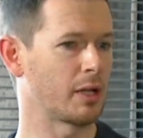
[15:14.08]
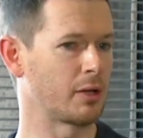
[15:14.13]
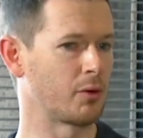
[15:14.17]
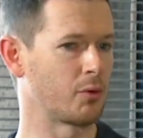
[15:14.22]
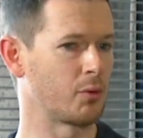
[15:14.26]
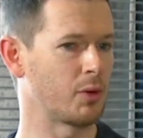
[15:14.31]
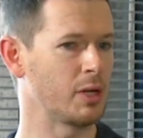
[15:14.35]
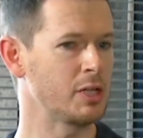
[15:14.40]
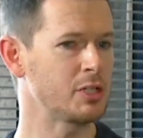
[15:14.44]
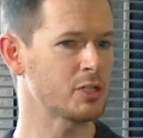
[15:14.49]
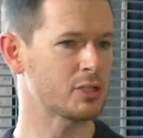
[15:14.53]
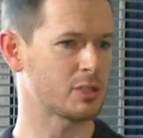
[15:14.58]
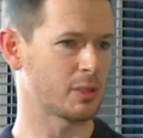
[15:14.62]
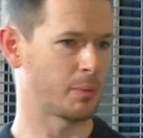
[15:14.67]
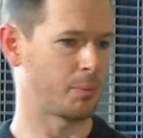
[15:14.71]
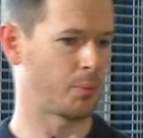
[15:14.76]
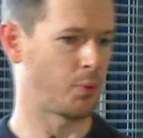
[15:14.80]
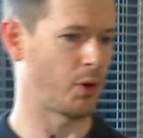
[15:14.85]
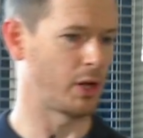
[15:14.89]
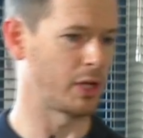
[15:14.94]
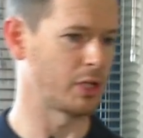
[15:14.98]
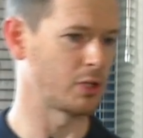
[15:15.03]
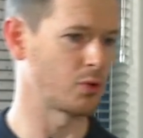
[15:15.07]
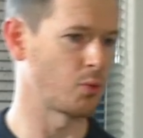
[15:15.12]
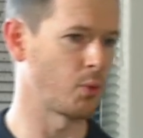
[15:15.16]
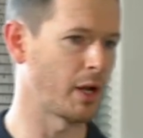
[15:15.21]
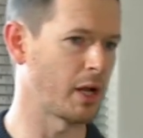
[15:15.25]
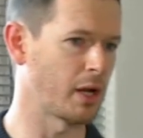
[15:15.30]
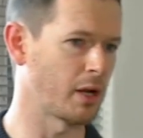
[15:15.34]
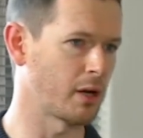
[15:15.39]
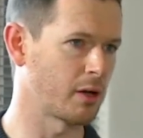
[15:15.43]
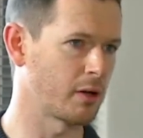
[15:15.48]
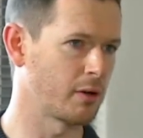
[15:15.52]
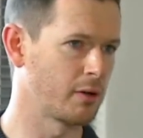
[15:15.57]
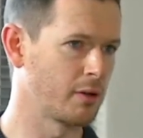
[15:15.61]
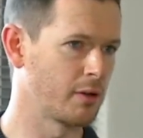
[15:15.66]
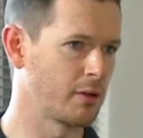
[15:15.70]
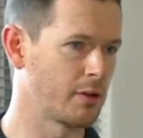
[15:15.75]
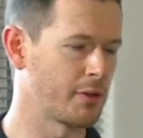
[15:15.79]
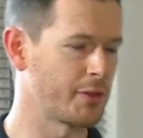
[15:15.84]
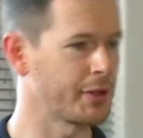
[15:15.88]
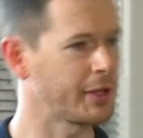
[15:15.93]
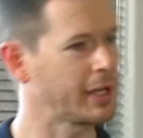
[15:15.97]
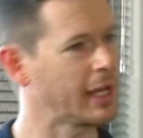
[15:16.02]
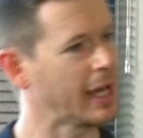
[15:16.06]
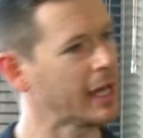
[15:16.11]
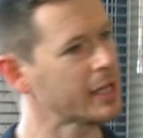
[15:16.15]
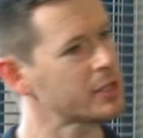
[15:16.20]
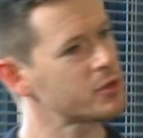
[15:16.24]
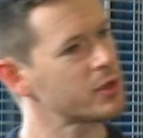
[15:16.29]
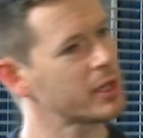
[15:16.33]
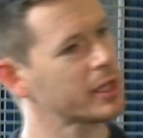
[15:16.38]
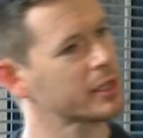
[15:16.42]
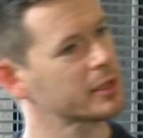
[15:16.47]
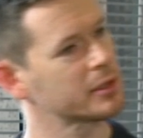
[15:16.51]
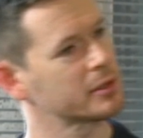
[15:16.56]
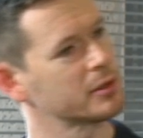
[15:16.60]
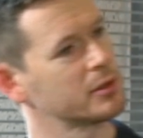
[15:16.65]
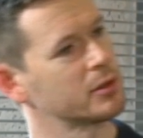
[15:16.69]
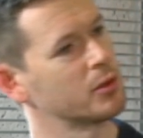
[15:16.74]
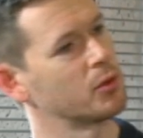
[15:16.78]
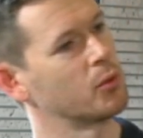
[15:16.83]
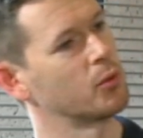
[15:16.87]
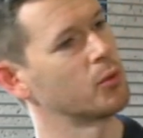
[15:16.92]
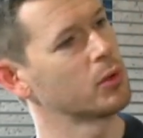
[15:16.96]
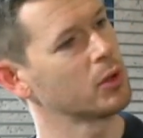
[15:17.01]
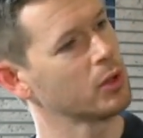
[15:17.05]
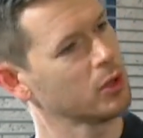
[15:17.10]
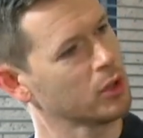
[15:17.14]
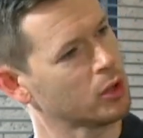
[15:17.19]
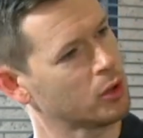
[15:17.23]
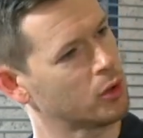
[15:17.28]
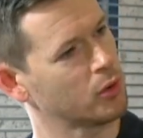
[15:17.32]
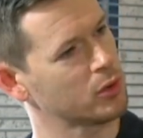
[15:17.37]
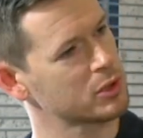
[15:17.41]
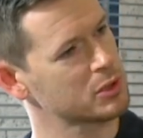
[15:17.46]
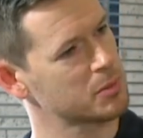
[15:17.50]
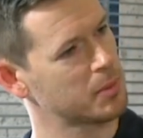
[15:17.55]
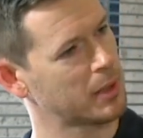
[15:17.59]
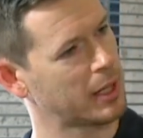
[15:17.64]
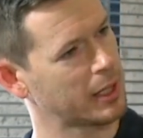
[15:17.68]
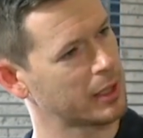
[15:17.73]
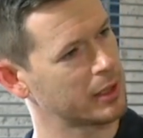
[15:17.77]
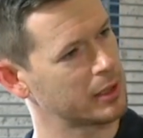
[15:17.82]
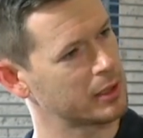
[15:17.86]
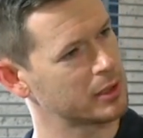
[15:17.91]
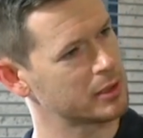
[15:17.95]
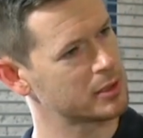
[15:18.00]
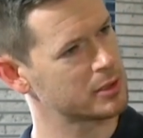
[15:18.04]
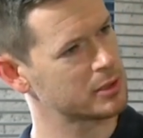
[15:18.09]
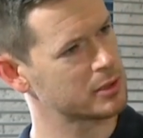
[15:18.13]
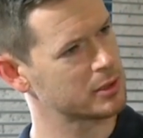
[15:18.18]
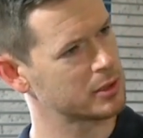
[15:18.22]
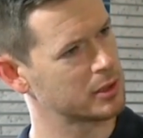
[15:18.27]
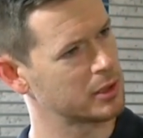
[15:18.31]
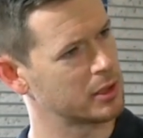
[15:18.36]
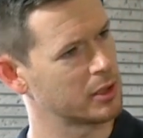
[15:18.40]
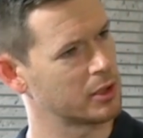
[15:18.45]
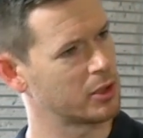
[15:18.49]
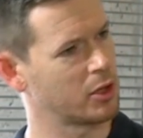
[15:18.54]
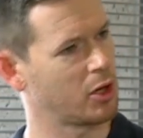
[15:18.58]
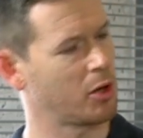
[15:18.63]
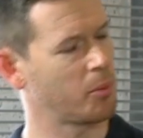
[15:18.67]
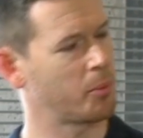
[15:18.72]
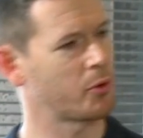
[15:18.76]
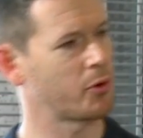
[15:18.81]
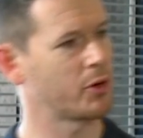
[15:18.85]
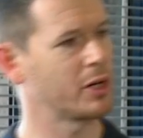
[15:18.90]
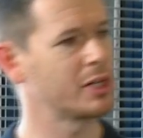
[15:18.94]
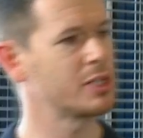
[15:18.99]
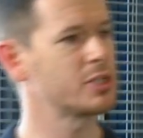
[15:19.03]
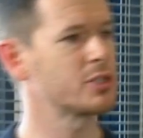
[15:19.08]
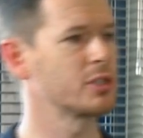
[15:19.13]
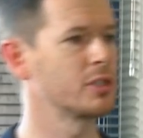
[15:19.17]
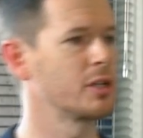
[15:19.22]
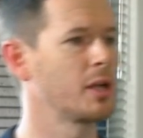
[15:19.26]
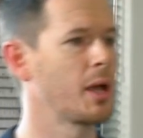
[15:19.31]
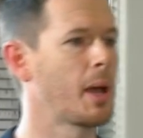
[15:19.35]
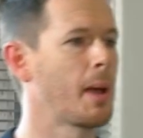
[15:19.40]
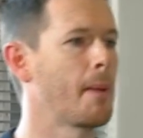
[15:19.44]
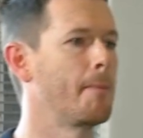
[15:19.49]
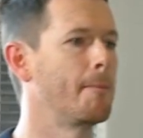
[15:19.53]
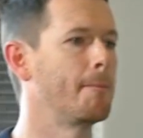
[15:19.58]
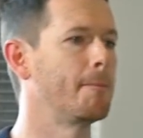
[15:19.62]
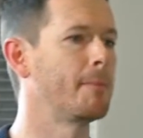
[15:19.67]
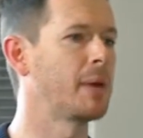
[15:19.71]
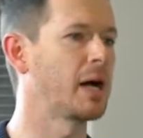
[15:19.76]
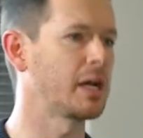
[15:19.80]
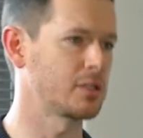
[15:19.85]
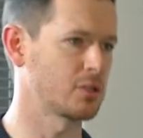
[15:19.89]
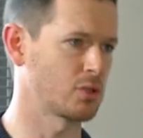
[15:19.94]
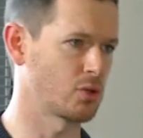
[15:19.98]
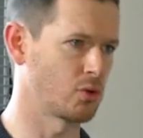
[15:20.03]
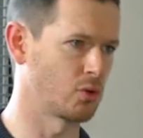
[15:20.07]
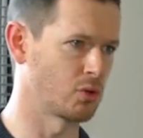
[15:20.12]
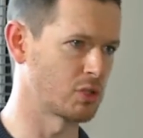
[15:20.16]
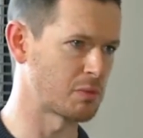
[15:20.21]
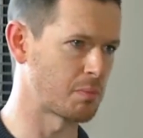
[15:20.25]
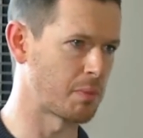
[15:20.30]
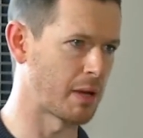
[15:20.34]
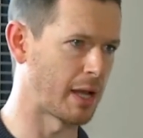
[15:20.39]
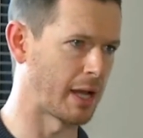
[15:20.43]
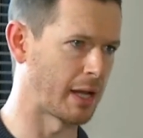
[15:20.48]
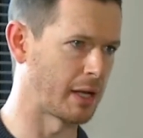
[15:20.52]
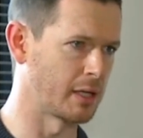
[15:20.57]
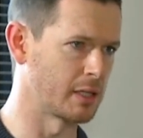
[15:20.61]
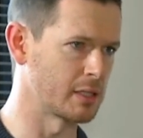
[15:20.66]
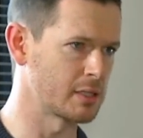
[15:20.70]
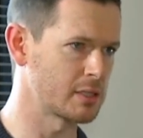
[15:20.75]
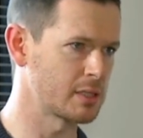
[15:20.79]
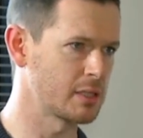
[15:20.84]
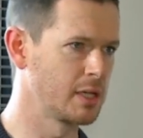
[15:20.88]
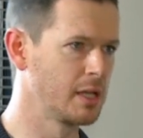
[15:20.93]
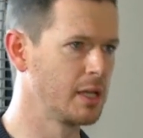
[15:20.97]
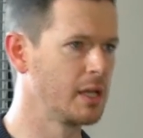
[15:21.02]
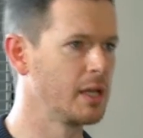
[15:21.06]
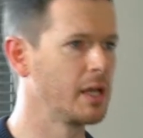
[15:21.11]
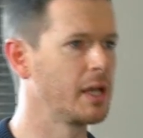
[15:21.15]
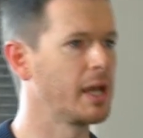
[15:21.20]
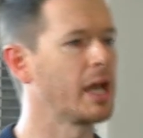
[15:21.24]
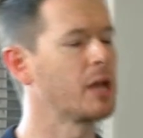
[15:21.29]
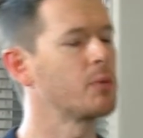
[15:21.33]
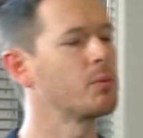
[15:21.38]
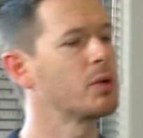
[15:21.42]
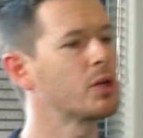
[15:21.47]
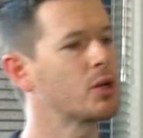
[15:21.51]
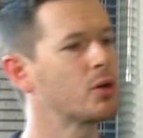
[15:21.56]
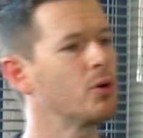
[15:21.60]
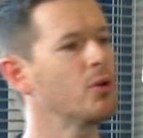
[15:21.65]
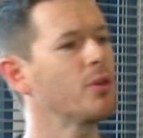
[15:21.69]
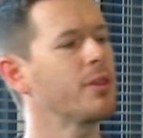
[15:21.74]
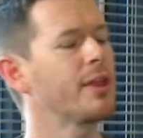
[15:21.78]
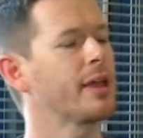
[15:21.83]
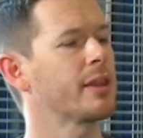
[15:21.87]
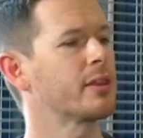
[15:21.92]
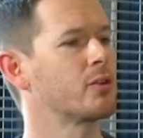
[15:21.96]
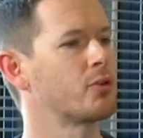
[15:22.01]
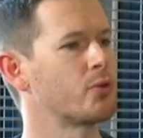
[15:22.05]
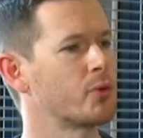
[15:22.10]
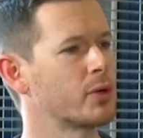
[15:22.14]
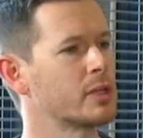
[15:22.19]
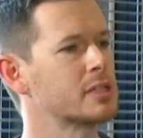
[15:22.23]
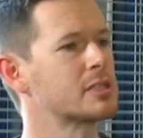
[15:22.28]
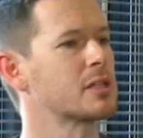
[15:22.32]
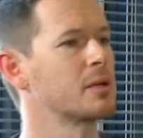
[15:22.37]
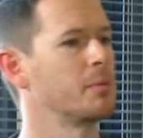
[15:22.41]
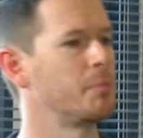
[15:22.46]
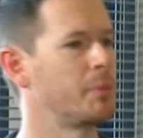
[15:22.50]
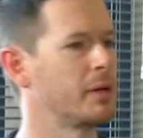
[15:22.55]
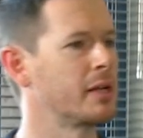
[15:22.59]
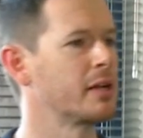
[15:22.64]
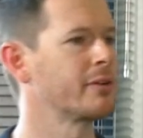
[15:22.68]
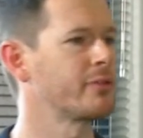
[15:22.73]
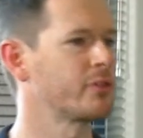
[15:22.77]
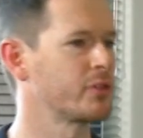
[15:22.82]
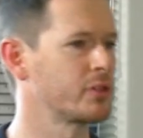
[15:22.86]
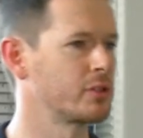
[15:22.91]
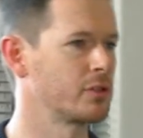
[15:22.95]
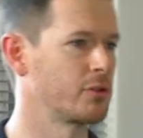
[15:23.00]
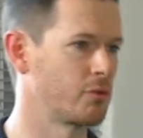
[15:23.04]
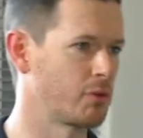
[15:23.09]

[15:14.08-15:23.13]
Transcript: reaches a point where the cataract will cause blindness, mm-hmm. the operation might cause blindness. Mm-hmm. And we call that the risk-benefit